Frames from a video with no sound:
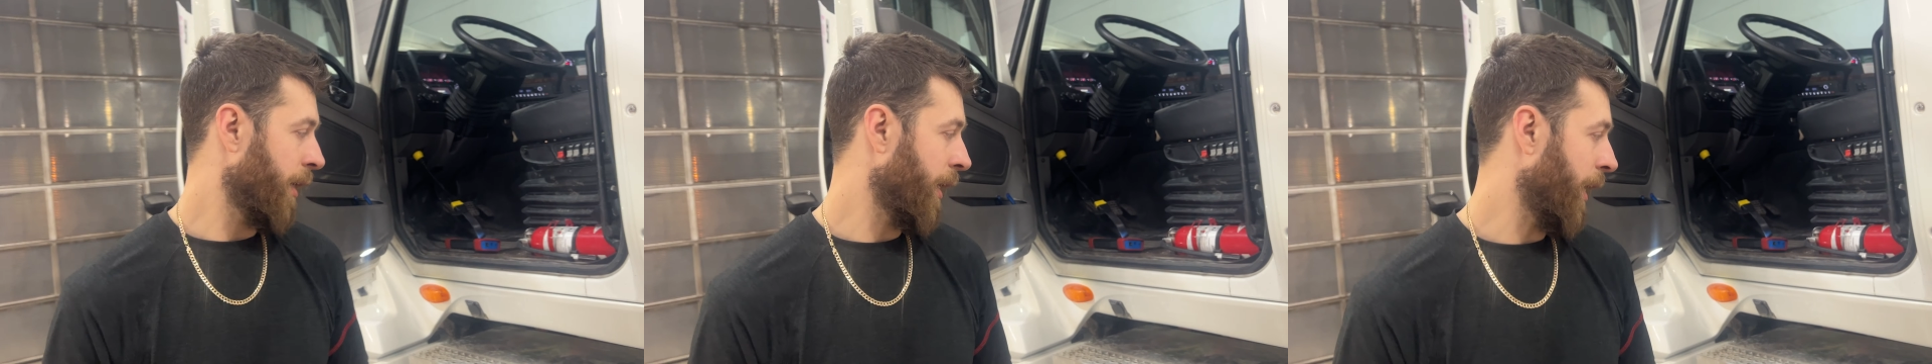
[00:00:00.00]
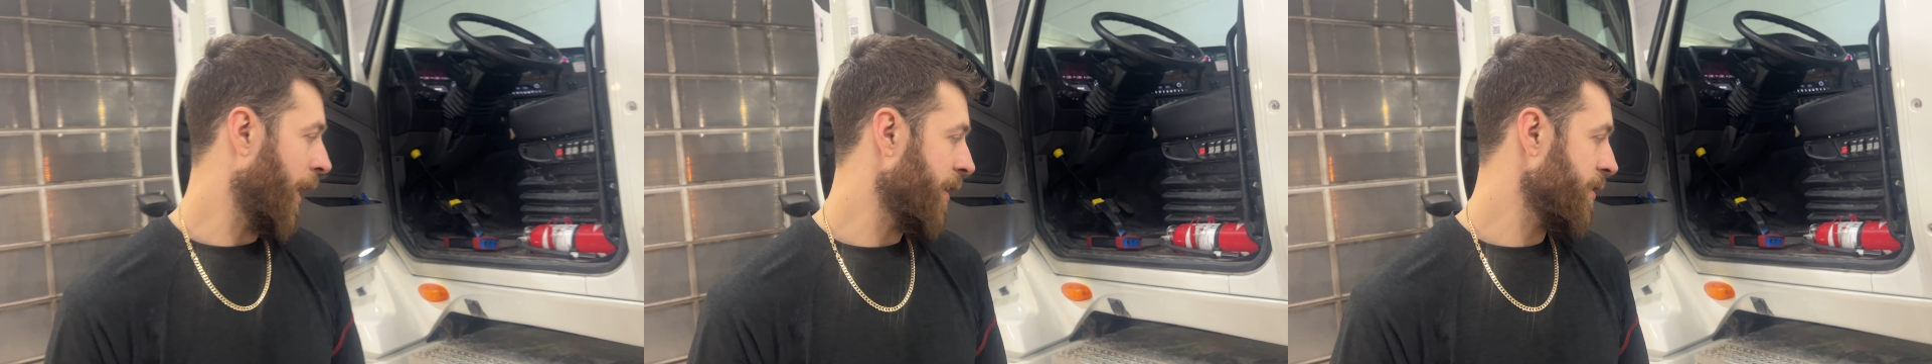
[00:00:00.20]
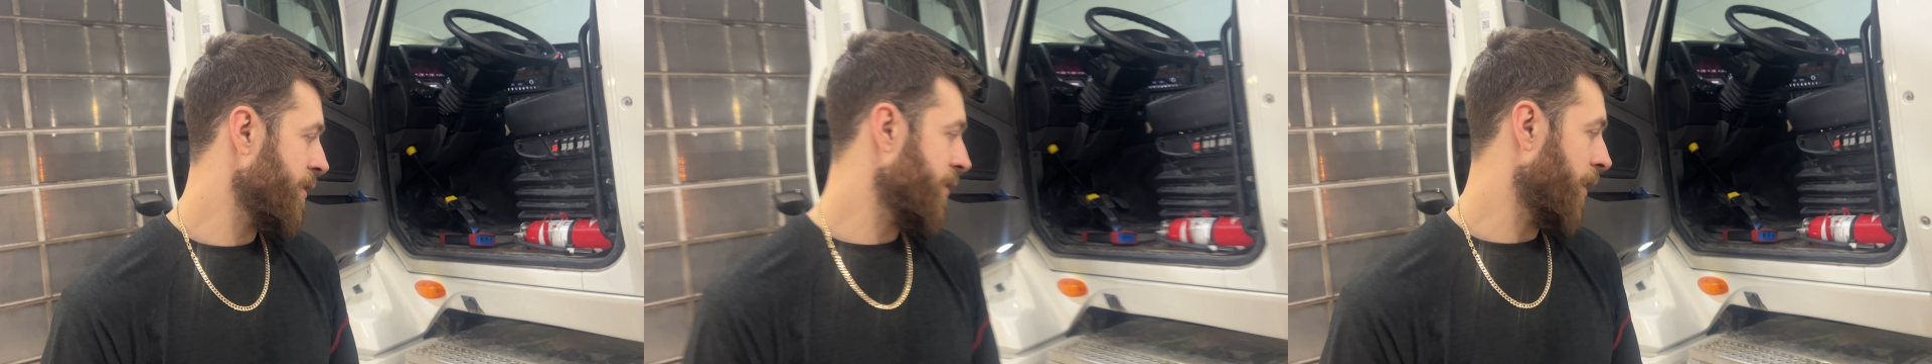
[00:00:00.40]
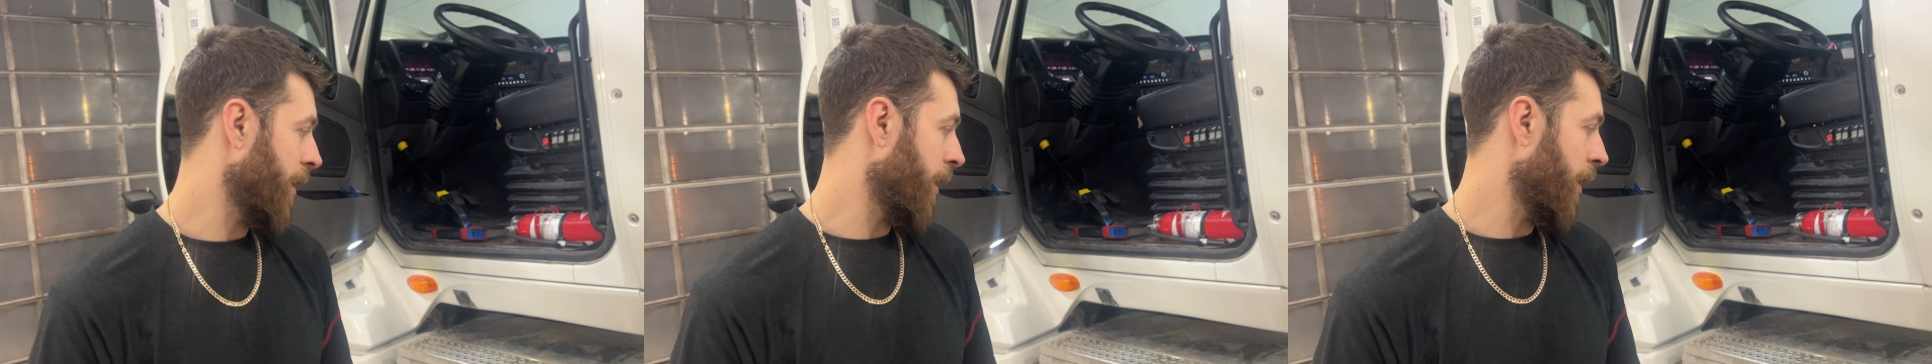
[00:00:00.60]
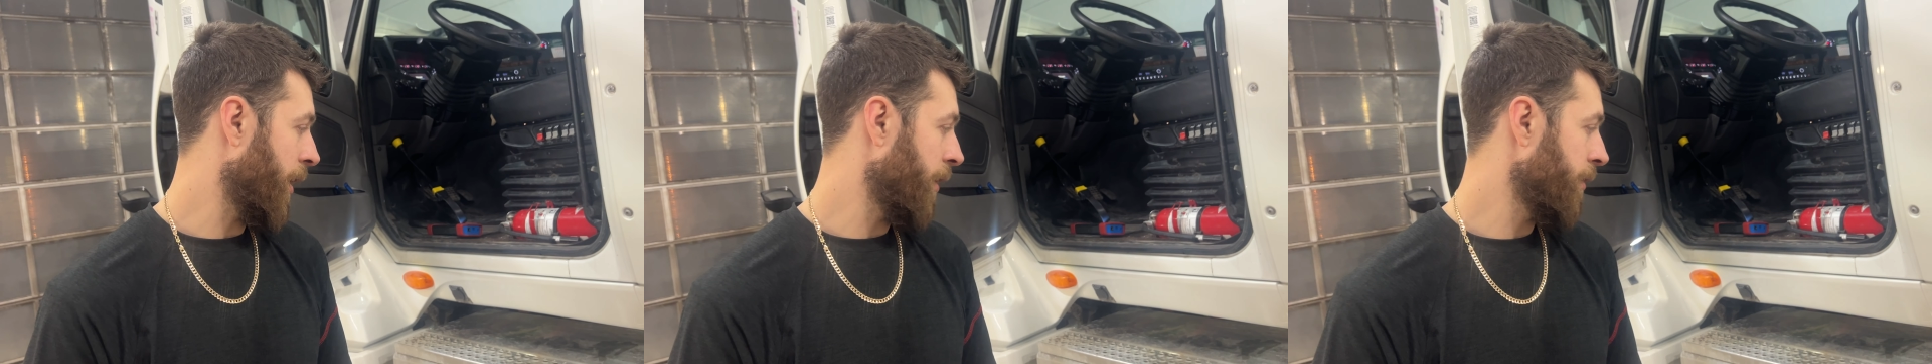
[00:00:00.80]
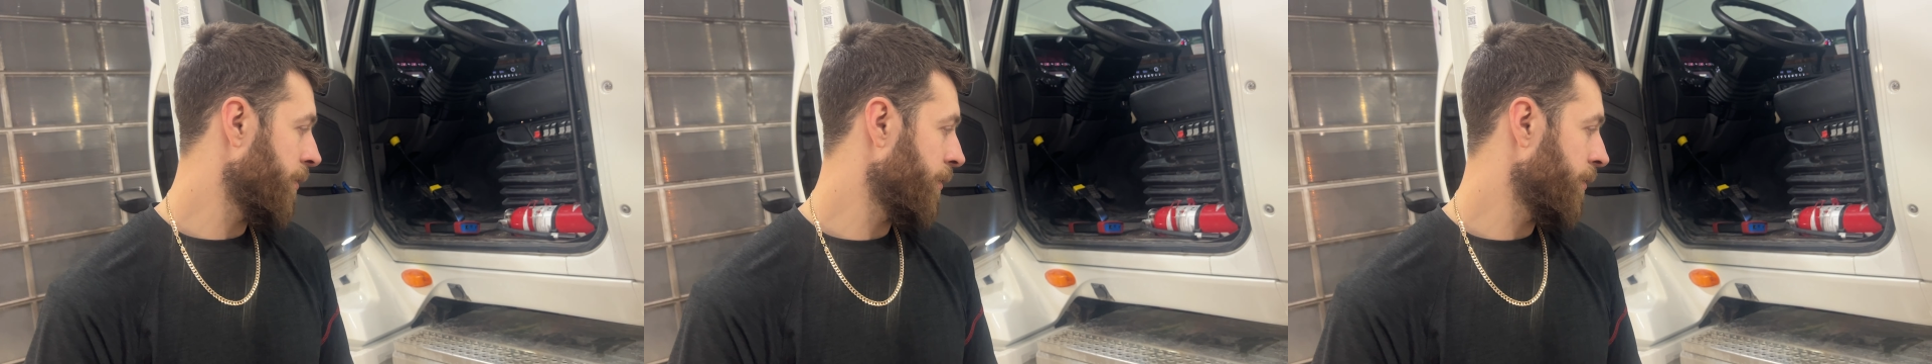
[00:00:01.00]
guess I